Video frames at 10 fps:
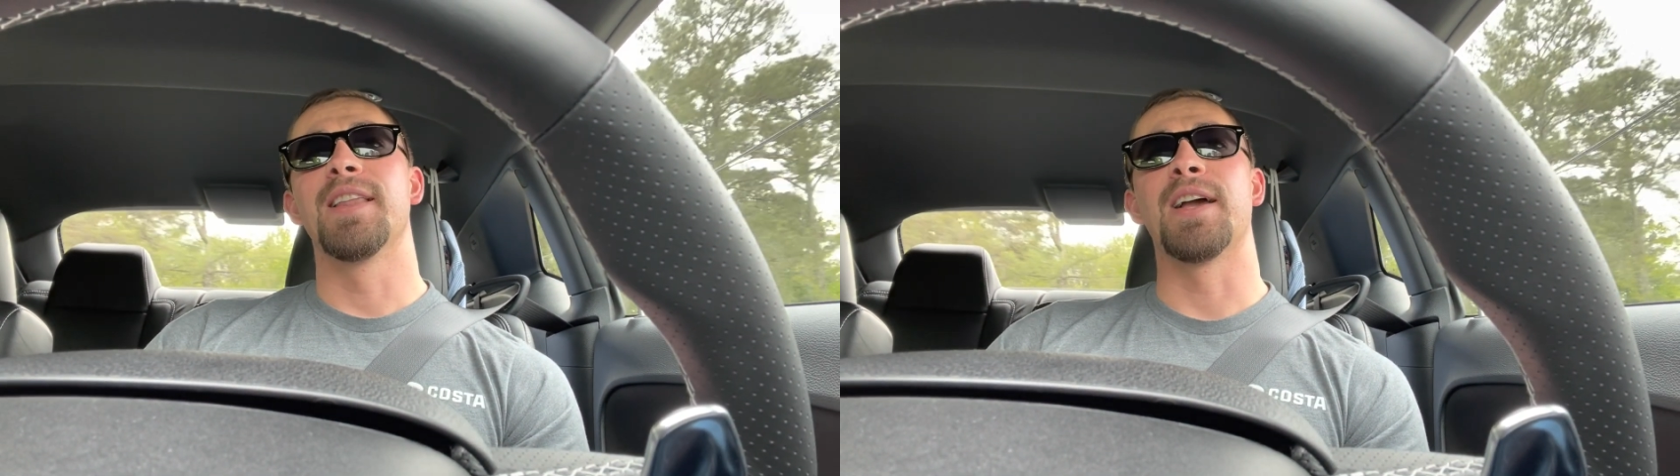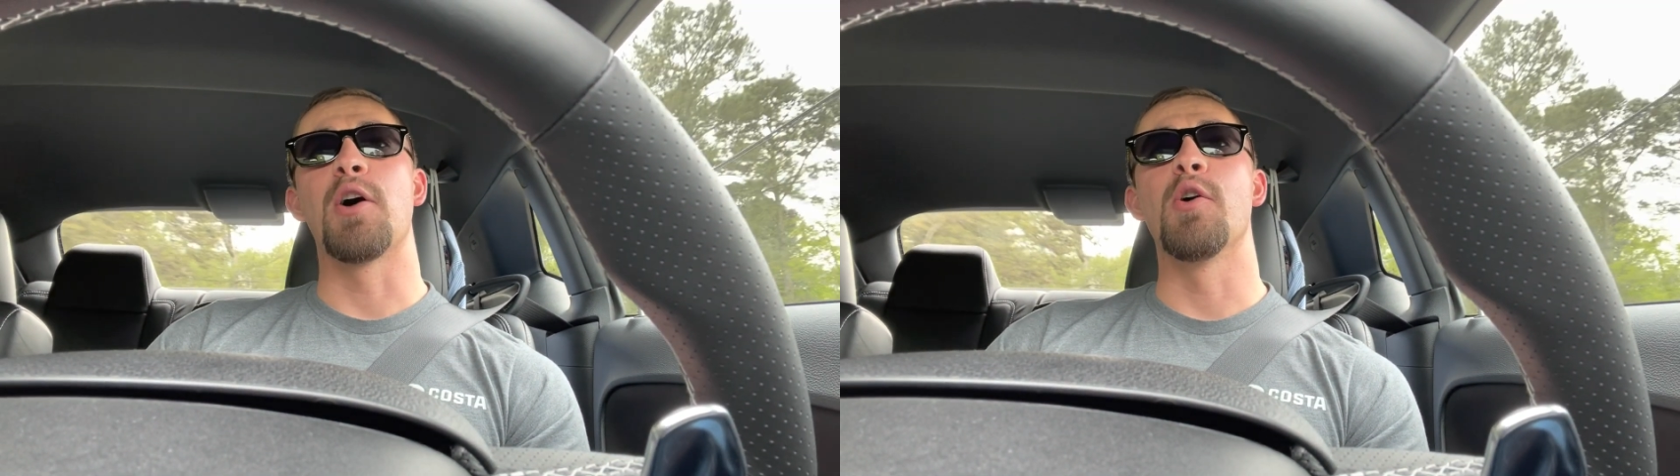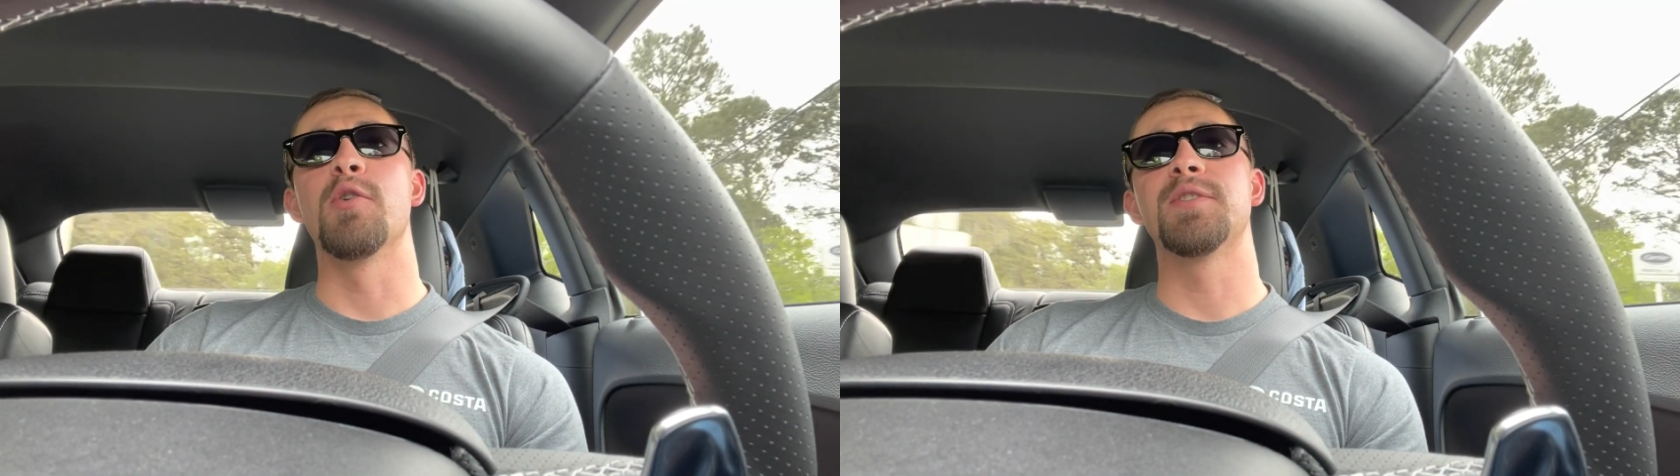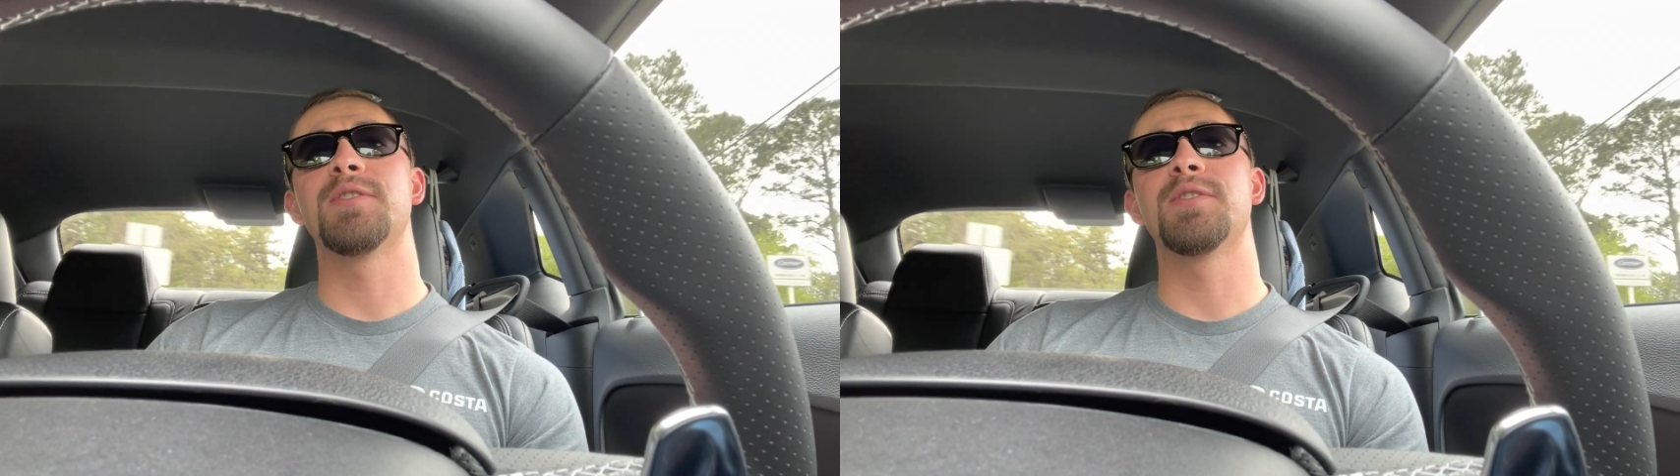old